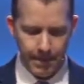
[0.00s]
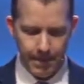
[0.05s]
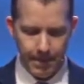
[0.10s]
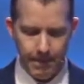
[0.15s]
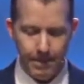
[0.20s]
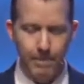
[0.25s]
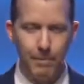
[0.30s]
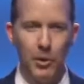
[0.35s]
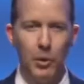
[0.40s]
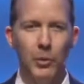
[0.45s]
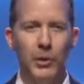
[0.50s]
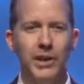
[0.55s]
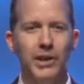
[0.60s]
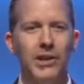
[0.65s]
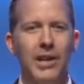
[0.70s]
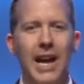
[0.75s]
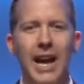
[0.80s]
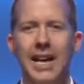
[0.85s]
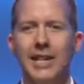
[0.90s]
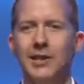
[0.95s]
But
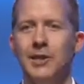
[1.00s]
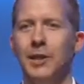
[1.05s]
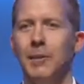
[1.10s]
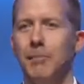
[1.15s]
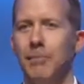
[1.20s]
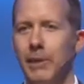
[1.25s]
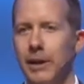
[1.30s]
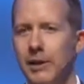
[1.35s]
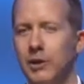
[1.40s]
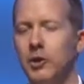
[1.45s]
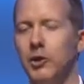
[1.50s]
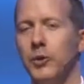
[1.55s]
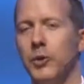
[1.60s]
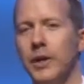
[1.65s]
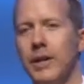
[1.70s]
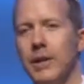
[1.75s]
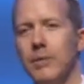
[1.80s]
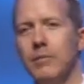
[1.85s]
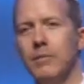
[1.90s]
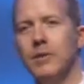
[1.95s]
realize that big
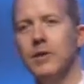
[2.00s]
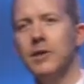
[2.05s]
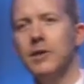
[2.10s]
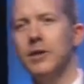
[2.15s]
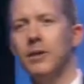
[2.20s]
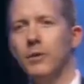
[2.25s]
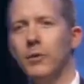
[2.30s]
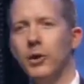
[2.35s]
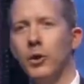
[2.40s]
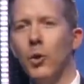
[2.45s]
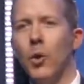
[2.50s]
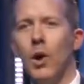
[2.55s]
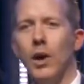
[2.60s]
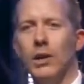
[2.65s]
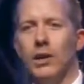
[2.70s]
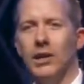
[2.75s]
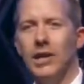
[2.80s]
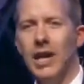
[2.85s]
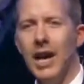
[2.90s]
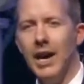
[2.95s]
dreams require a
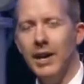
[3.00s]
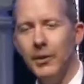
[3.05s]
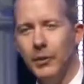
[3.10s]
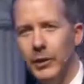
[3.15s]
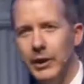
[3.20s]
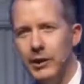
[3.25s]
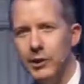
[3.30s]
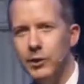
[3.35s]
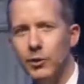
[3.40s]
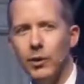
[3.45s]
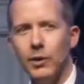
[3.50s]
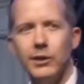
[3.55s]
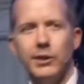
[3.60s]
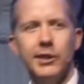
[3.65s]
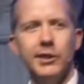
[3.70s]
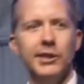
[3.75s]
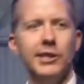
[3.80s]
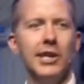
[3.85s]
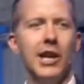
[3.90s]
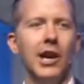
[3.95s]
lot of
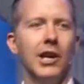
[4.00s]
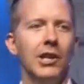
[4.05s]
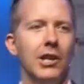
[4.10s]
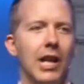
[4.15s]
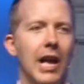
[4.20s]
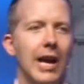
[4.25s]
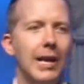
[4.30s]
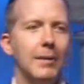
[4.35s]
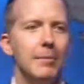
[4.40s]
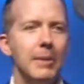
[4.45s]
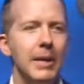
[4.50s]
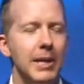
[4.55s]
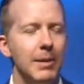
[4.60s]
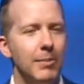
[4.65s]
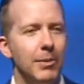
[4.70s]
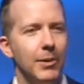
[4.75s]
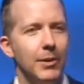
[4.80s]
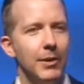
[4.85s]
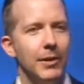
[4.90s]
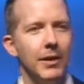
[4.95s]
resources, a lot of
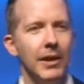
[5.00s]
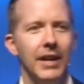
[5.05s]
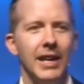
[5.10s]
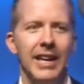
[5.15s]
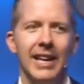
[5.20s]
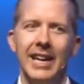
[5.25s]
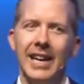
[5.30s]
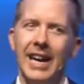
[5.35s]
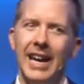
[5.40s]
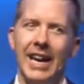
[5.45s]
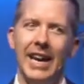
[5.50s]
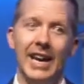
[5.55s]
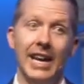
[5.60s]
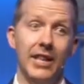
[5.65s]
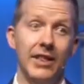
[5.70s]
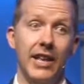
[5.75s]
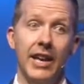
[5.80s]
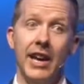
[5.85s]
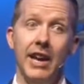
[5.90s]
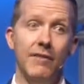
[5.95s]
people, and
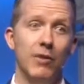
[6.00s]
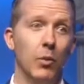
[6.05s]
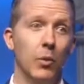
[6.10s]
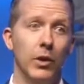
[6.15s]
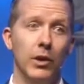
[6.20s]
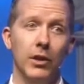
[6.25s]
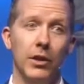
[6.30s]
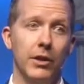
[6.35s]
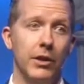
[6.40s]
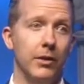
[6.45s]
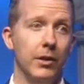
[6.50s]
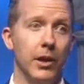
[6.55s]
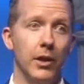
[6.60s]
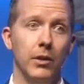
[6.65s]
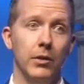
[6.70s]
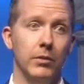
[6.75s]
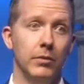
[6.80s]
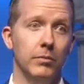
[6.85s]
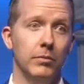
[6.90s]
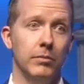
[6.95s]
they have a will of their
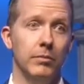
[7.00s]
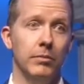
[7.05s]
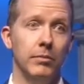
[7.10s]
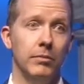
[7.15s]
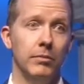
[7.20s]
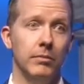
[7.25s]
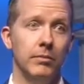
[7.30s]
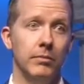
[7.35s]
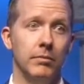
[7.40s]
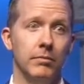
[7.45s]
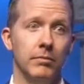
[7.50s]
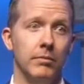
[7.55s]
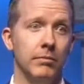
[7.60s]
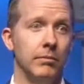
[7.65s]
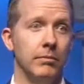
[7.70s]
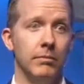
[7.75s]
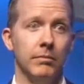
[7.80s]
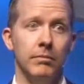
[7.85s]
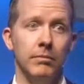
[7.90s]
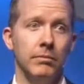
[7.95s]
own.
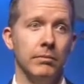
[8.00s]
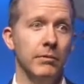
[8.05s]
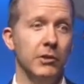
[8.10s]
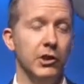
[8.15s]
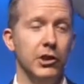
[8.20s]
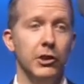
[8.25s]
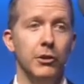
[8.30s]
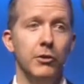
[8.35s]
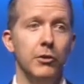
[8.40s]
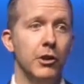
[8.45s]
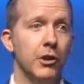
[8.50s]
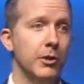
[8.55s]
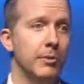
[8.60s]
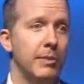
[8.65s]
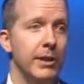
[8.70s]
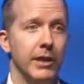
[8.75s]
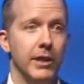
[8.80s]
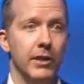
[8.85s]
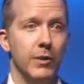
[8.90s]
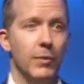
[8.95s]
You could
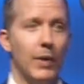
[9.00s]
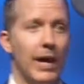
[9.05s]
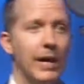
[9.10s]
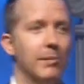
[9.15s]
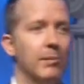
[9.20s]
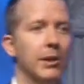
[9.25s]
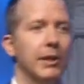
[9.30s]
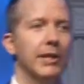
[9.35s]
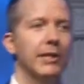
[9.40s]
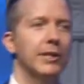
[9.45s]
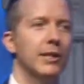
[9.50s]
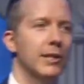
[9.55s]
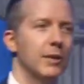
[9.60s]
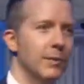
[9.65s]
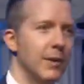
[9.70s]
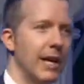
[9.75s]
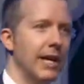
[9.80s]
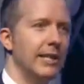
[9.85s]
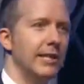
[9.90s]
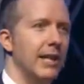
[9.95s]
be in the right place at the
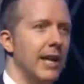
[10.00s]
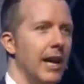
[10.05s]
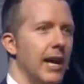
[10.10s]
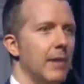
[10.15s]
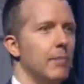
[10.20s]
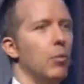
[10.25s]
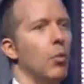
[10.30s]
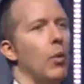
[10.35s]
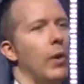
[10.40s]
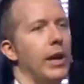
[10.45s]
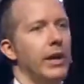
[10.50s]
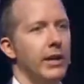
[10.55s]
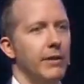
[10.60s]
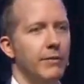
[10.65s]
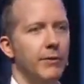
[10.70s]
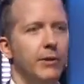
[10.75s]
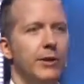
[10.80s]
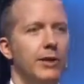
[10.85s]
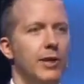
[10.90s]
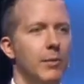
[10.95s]
right time waiting
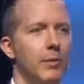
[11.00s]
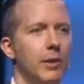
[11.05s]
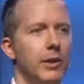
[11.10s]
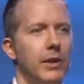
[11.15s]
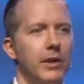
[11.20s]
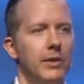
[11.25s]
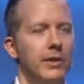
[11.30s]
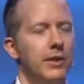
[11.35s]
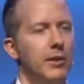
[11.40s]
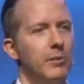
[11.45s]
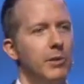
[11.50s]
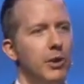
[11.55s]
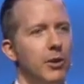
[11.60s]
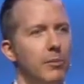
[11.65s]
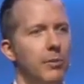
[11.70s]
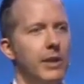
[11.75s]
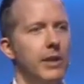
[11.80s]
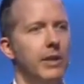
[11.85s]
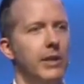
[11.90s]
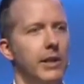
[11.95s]
for someone else to be
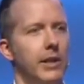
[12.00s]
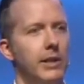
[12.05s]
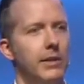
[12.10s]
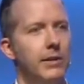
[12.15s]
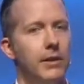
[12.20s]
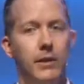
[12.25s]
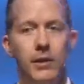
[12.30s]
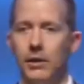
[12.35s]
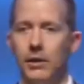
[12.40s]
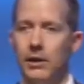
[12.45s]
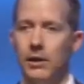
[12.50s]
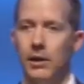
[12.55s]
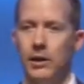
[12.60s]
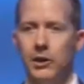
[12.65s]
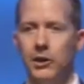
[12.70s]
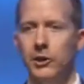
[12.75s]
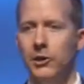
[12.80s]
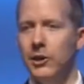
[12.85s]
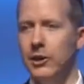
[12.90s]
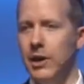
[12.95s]
obedient.
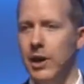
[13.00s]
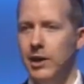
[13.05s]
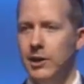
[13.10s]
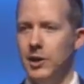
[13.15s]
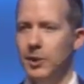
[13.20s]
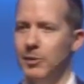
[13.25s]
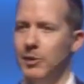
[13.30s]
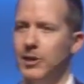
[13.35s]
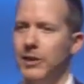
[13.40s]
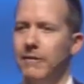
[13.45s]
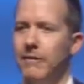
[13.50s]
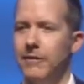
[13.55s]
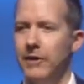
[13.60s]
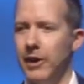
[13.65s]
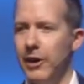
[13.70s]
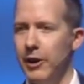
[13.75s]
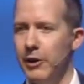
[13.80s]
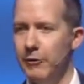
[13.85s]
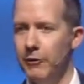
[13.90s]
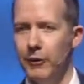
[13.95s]
You could also be the
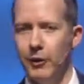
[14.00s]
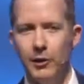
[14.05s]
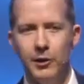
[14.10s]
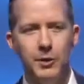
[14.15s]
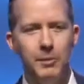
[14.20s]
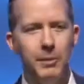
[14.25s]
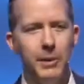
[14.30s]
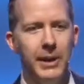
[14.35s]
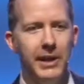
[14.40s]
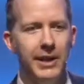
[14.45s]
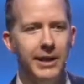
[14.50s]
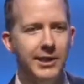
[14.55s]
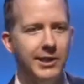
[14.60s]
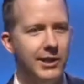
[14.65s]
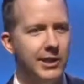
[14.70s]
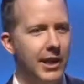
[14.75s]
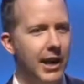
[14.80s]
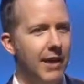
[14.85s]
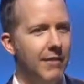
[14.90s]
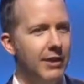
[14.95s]
very first
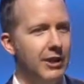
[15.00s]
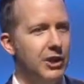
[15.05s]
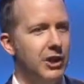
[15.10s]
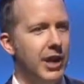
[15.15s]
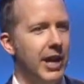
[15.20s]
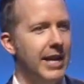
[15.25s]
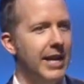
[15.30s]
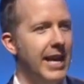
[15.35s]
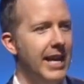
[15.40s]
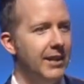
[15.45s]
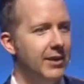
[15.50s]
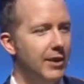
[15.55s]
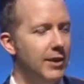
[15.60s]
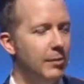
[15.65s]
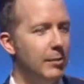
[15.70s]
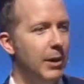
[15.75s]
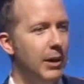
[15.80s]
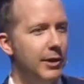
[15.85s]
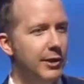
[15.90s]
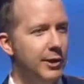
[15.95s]
piece of a gigantic
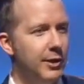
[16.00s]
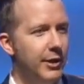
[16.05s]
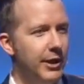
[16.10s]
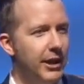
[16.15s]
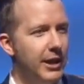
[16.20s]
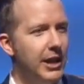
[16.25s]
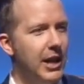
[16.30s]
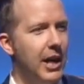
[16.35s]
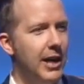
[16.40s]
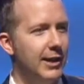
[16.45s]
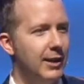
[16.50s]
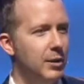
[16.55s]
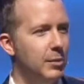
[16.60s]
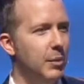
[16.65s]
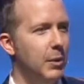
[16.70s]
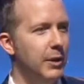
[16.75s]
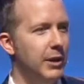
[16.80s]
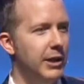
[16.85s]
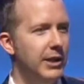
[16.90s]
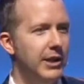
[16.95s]
puzzle that God is
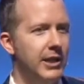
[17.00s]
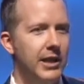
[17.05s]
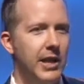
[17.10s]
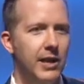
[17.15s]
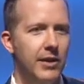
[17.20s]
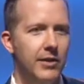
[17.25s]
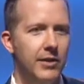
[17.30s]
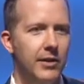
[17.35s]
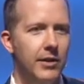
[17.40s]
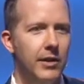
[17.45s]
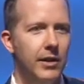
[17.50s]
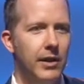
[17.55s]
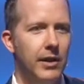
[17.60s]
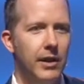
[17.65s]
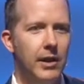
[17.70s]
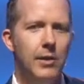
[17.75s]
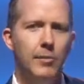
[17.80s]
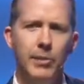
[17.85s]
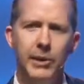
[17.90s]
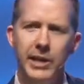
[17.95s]
putting together.
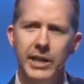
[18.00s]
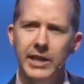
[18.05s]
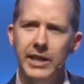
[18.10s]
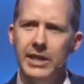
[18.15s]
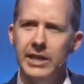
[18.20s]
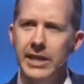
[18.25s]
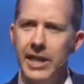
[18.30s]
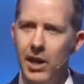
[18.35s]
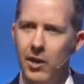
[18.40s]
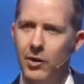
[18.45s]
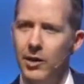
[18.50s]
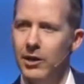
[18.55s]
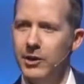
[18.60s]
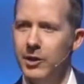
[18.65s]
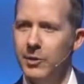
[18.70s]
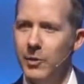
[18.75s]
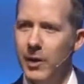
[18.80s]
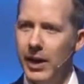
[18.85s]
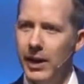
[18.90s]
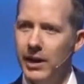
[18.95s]
But He can count on you,
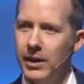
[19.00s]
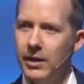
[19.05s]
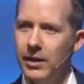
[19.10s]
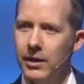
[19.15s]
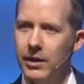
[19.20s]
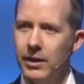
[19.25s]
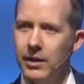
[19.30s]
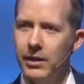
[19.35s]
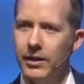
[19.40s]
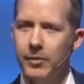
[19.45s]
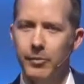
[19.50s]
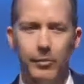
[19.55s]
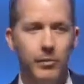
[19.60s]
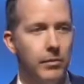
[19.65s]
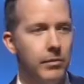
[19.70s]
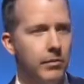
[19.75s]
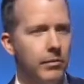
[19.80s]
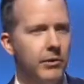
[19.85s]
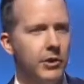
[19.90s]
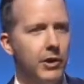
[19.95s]
right?
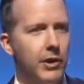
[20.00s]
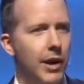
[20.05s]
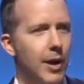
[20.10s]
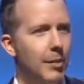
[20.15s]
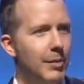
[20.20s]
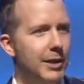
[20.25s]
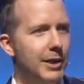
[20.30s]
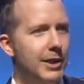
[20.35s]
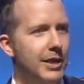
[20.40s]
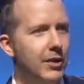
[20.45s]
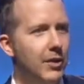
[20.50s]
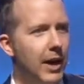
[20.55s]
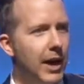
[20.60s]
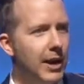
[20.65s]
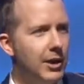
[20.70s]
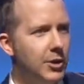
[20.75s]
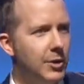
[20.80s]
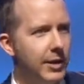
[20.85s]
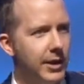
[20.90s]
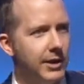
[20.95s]
You're LBC
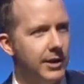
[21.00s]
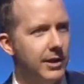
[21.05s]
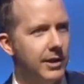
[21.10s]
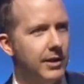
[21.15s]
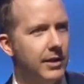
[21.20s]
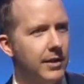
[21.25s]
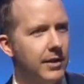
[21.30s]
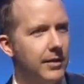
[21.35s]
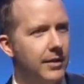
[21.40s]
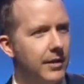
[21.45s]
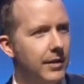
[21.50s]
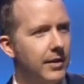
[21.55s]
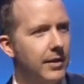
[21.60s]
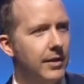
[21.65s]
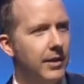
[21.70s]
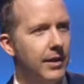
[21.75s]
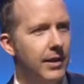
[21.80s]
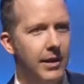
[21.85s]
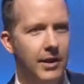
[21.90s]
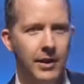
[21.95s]
graduates.
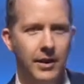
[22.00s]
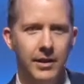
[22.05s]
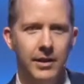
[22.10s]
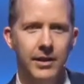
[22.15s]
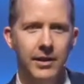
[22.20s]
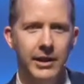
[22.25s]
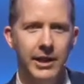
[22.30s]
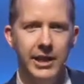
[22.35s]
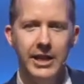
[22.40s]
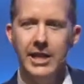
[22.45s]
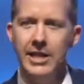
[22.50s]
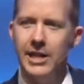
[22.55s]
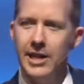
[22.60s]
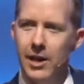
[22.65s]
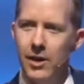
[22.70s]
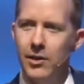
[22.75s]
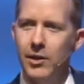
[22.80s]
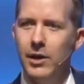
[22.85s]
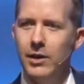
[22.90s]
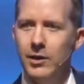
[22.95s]
He can
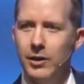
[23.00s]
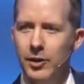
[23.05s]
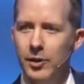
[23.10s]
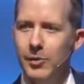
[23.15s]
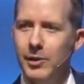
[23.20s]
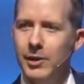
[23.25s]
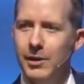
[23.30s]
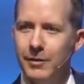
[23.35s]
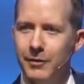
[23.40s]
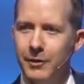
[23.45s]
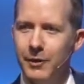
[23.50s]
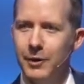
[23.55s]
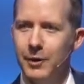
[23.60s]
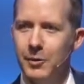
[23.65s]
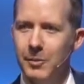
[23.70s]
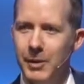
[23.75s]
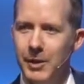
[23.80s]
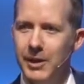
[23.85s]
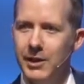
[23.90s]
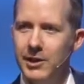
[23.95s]
count on you to be the first
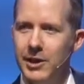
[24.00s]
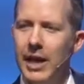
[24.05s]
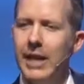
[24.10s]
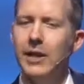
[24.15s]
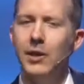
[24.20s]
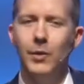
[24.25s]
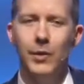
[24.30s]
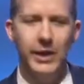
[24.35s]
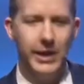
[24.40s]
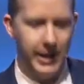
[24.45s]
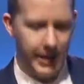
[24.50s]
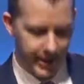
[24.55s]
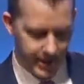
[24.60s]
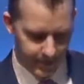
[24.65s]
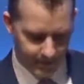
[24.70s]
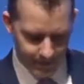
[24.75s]
piece. I know He can.